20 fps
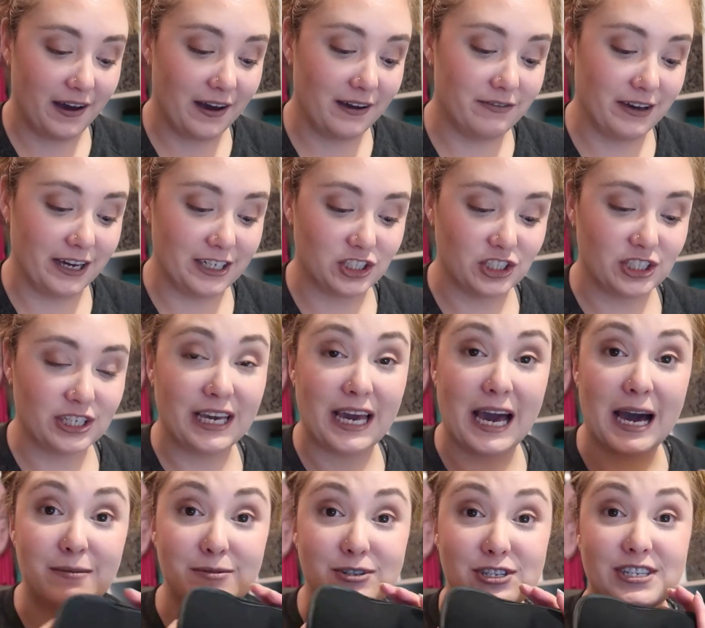
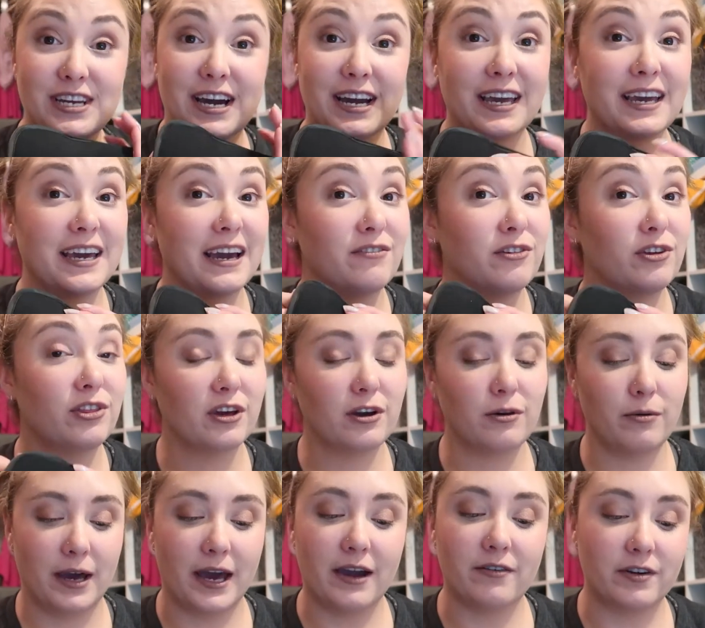eventually. I'm just tucking everything
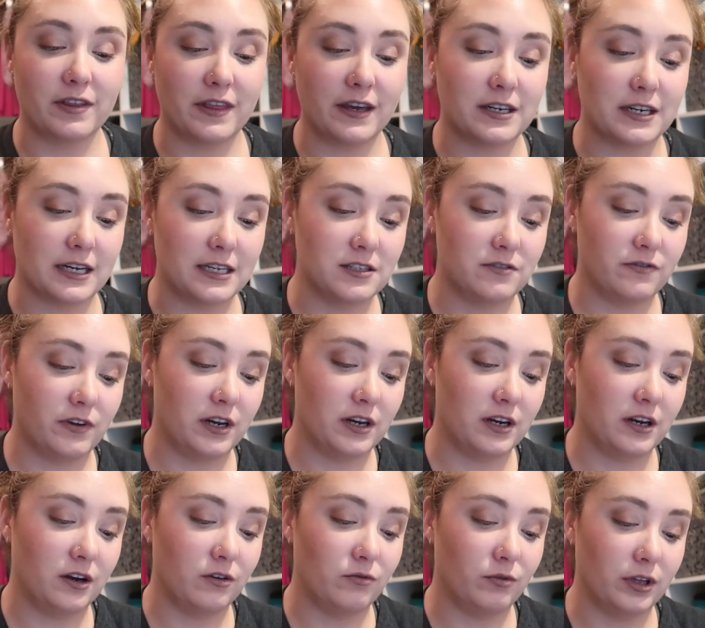away. Everything does fit
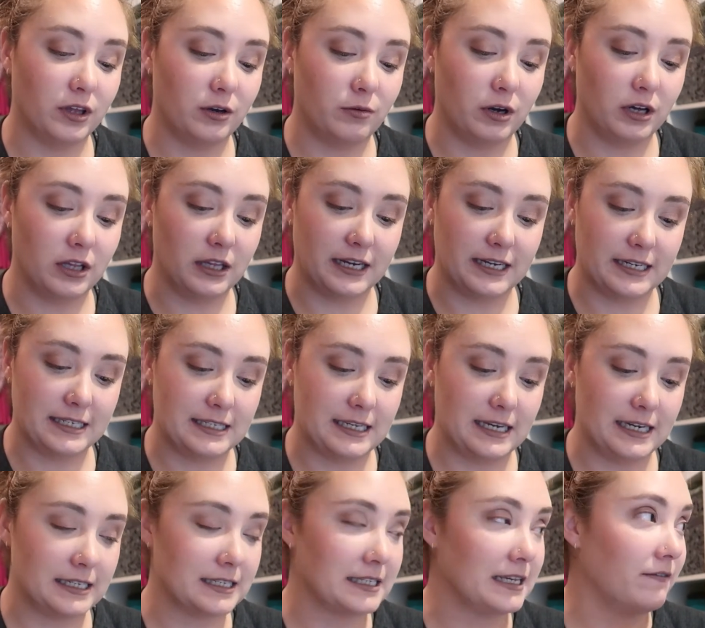in here really well, like I
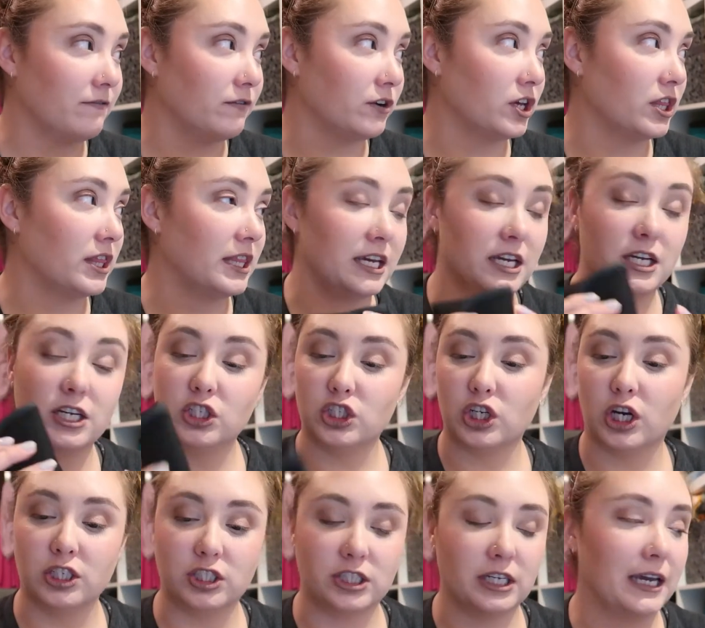said, except for the
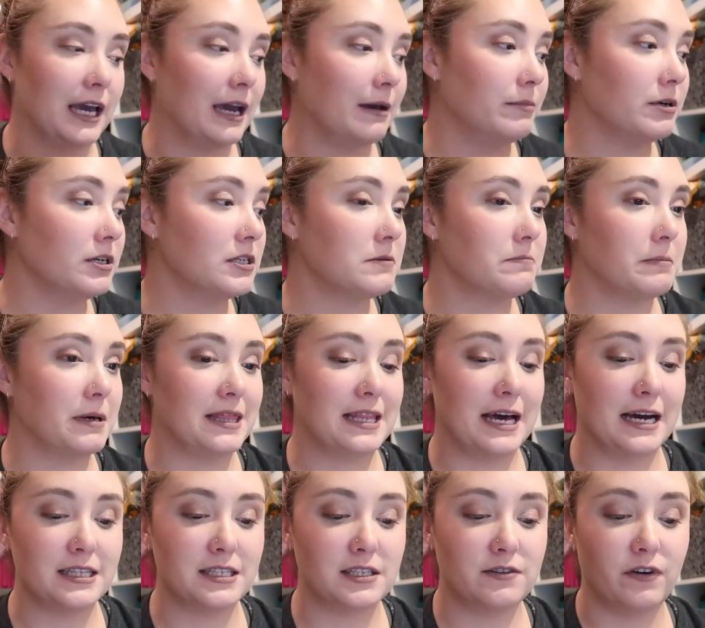charging cables, but
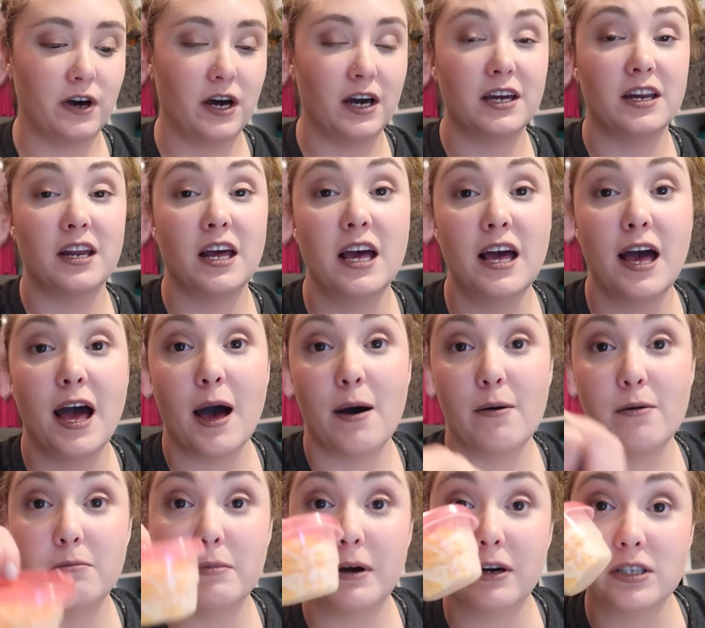that's fine.
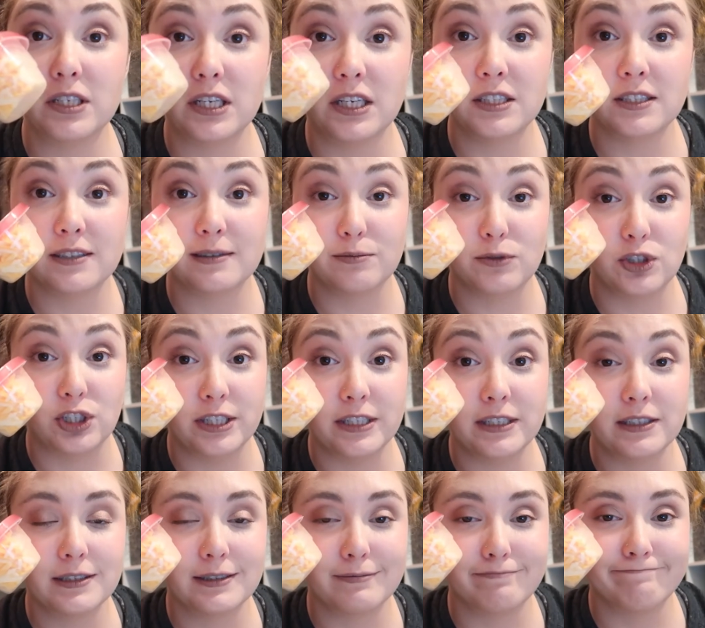I'm about to eat some
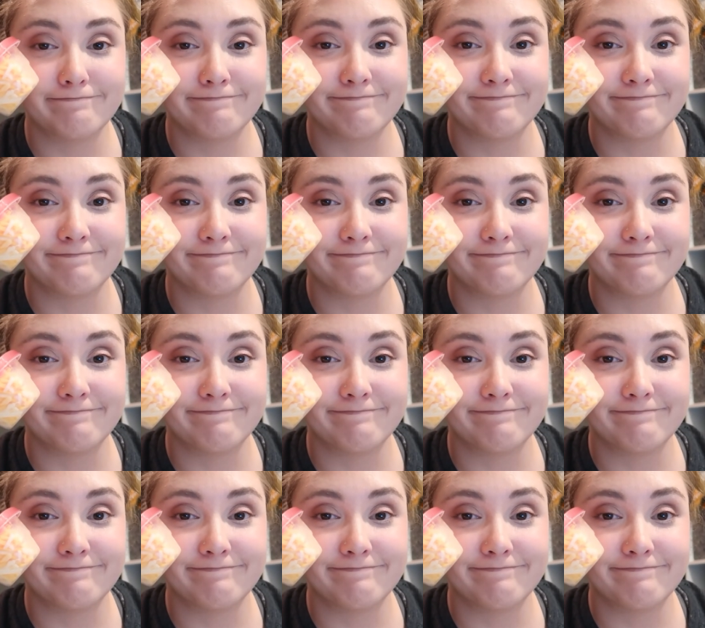cheese.